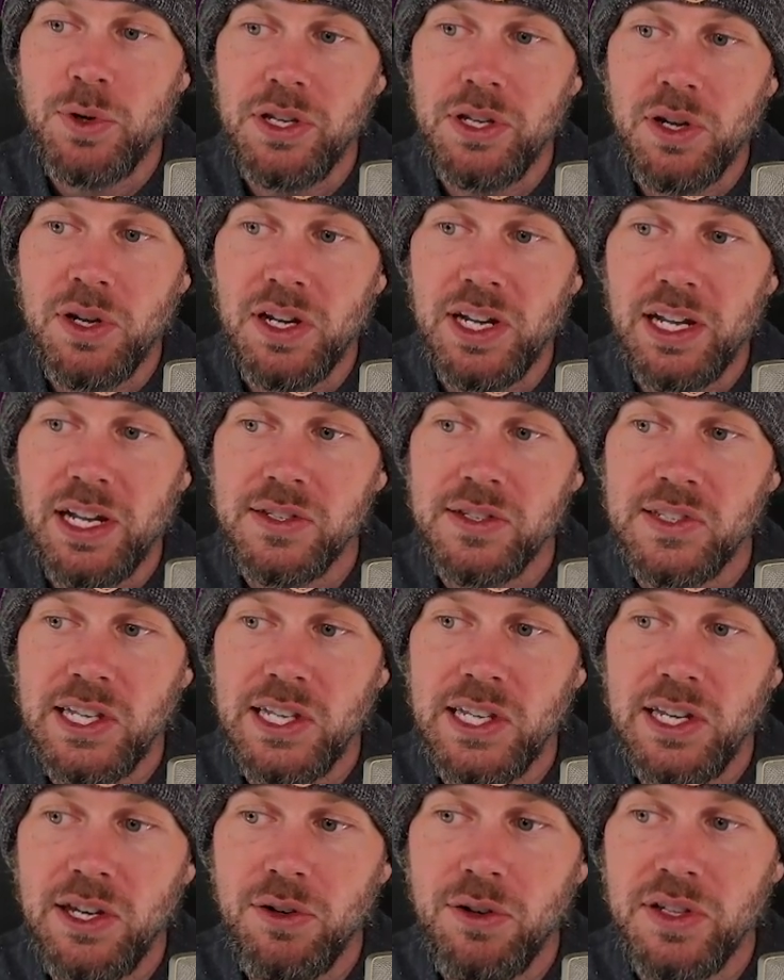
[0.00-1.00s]
what you can kind of
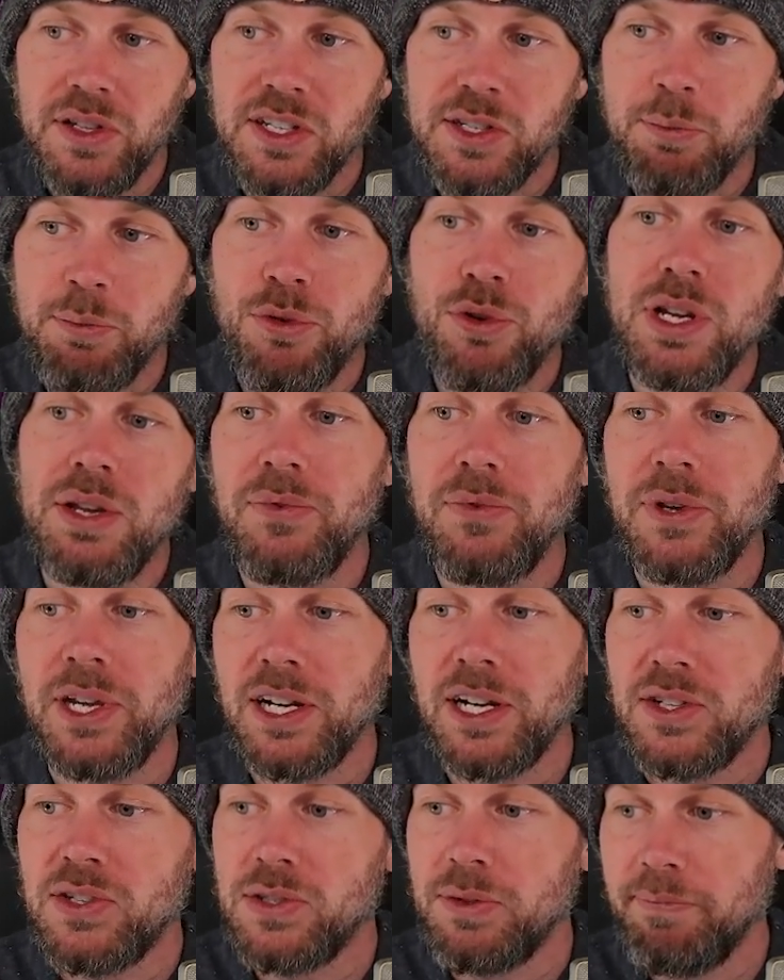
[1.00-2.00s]
see here in this
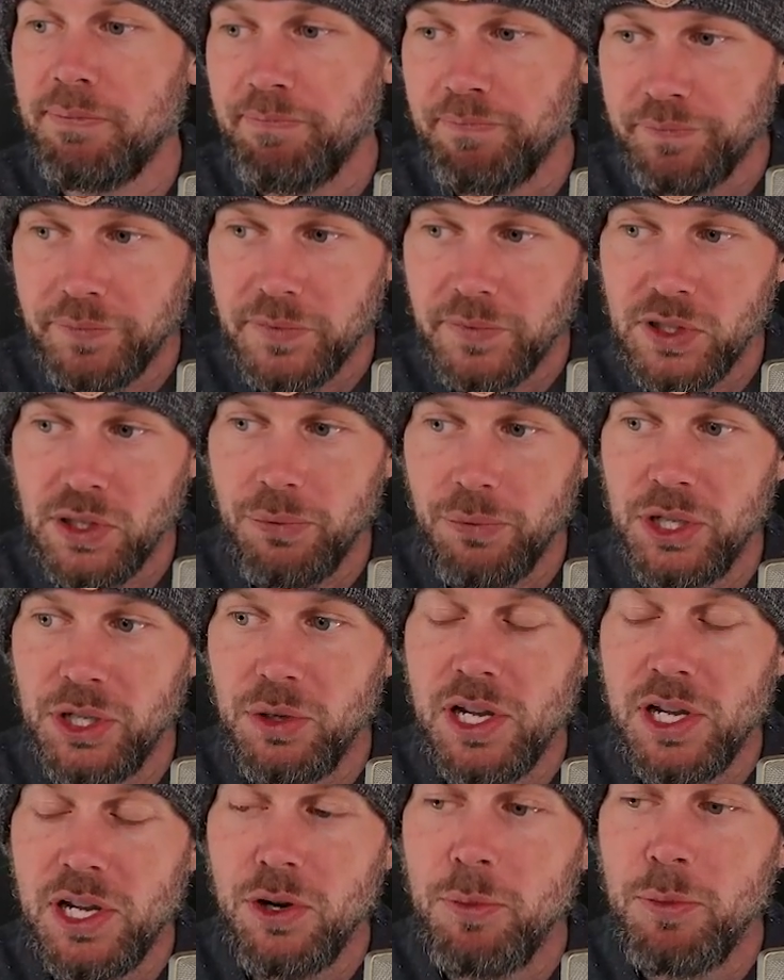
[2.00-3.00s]
prefix. So if we
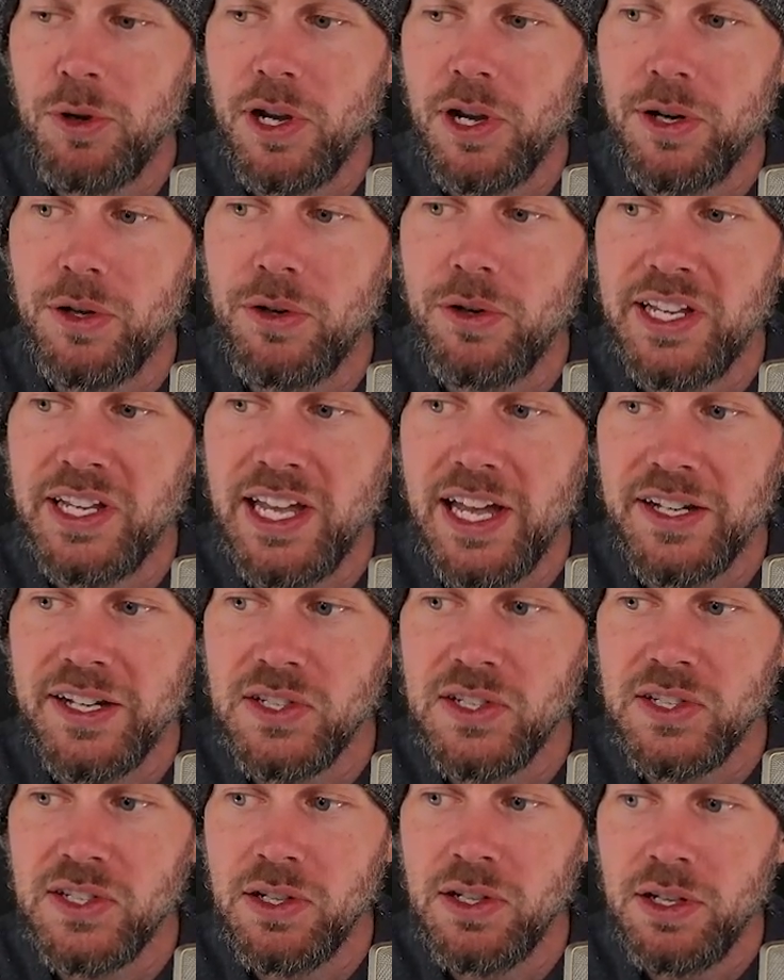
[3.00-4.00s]
do kubectl
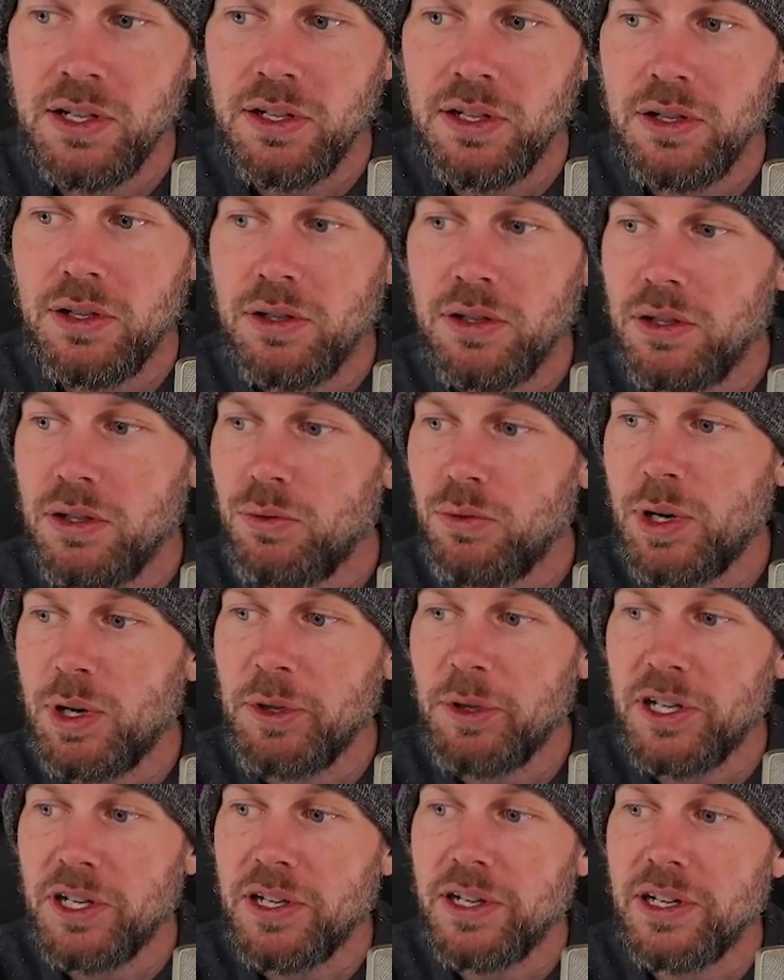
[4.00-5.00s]
get
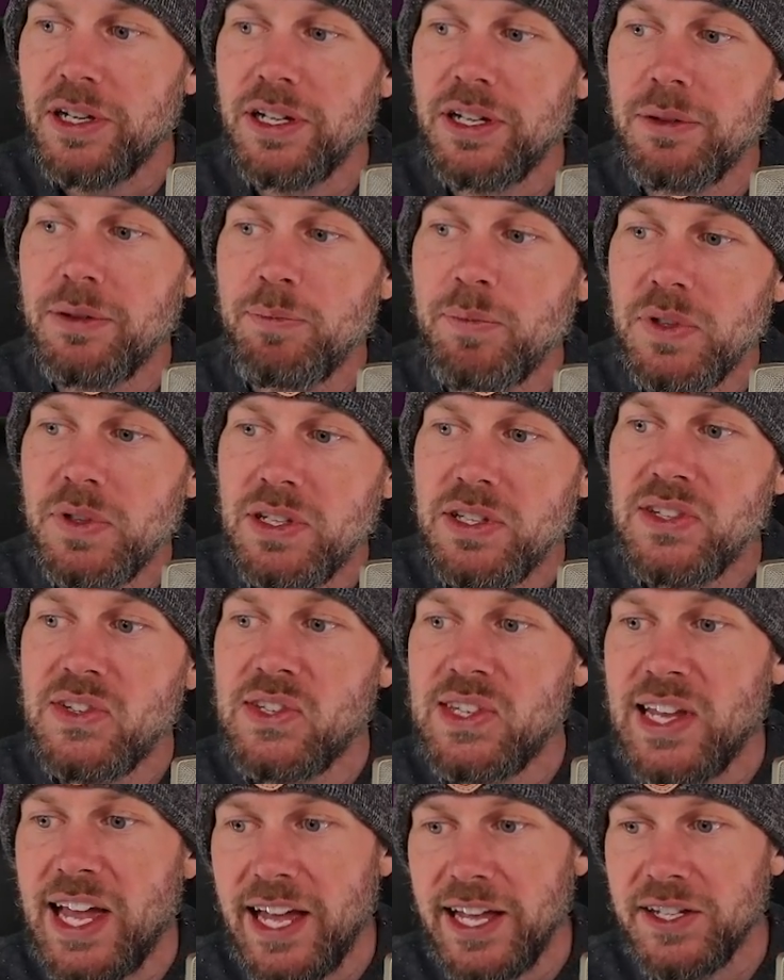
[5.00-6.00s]
replica
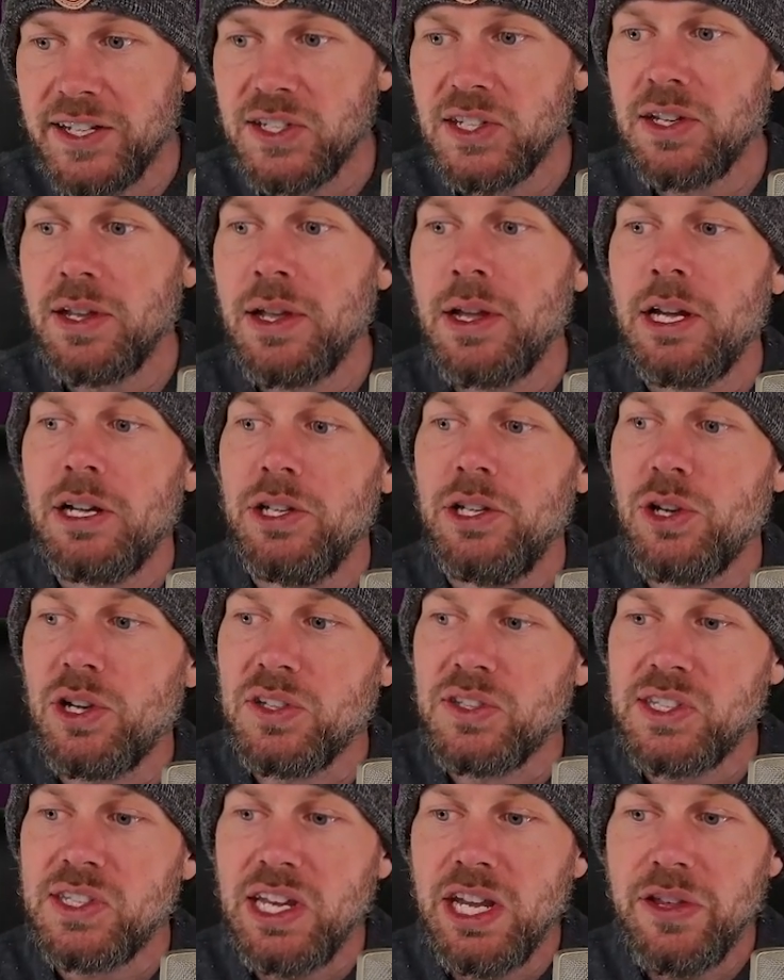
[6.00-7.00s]
set, you
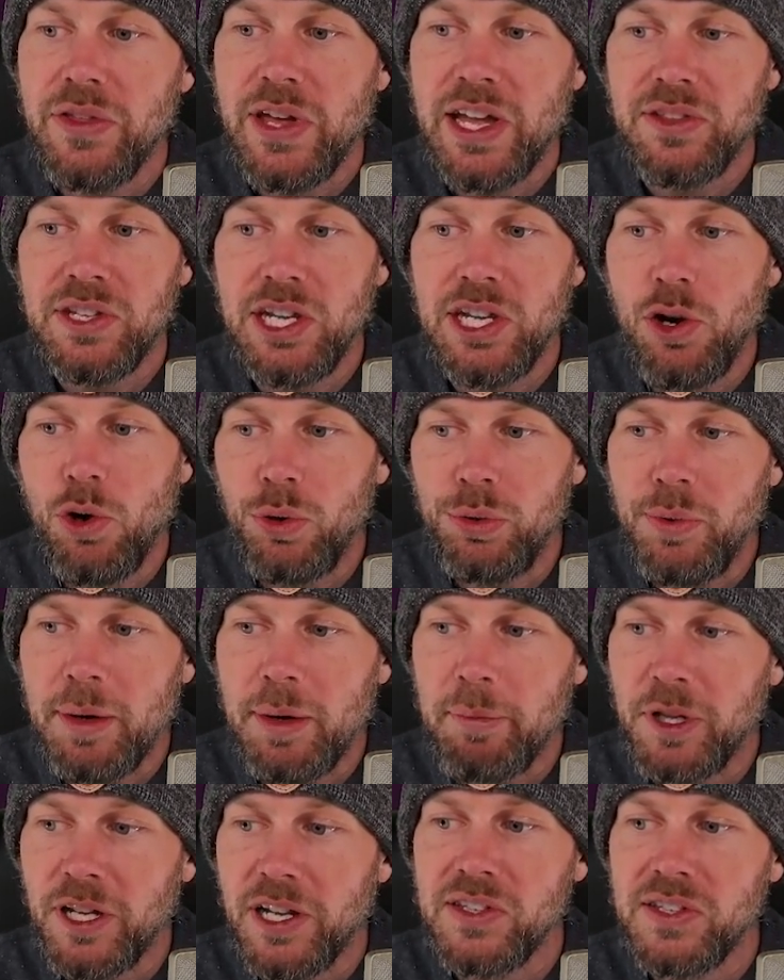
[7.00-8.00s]
can see that the old
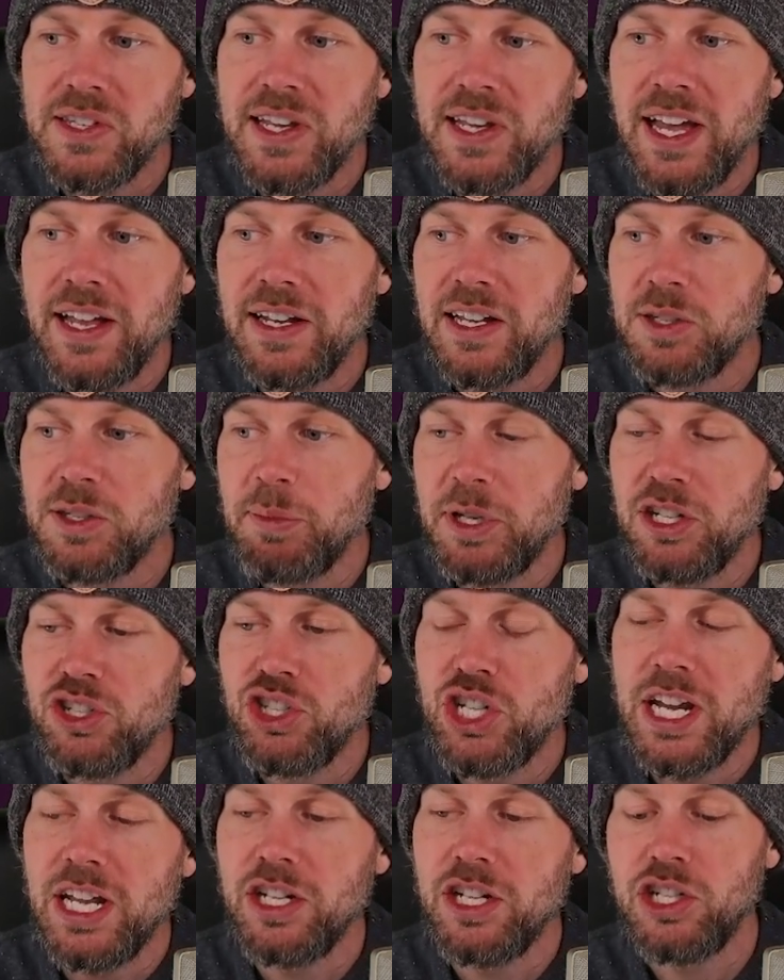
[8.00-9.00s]
replica set has been
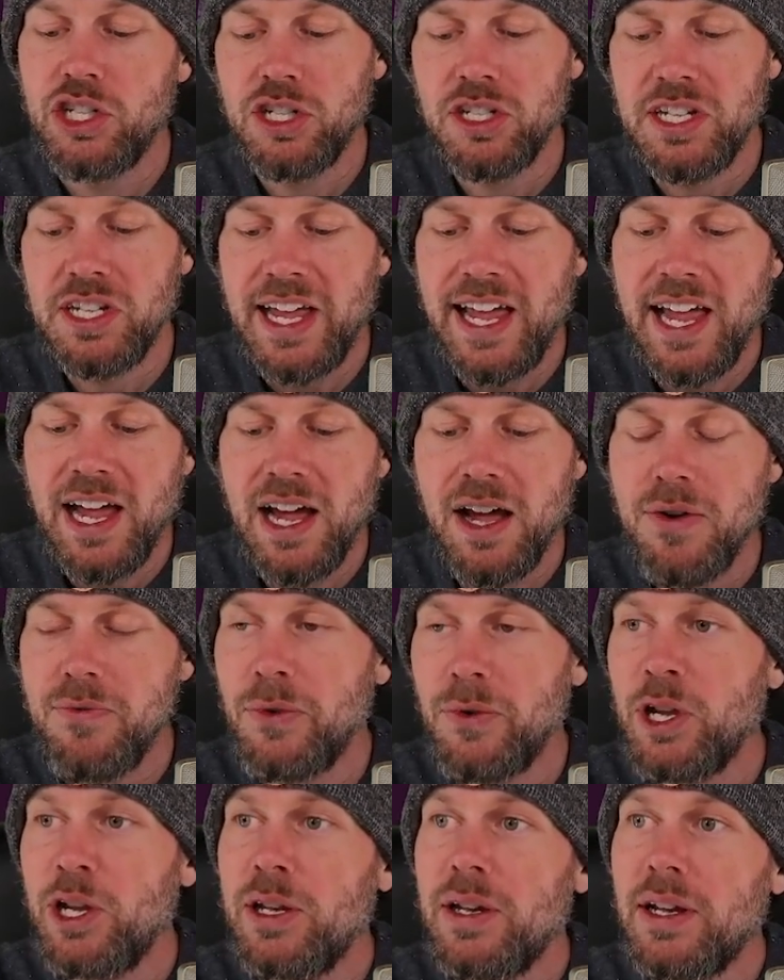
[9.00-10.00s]
changed to have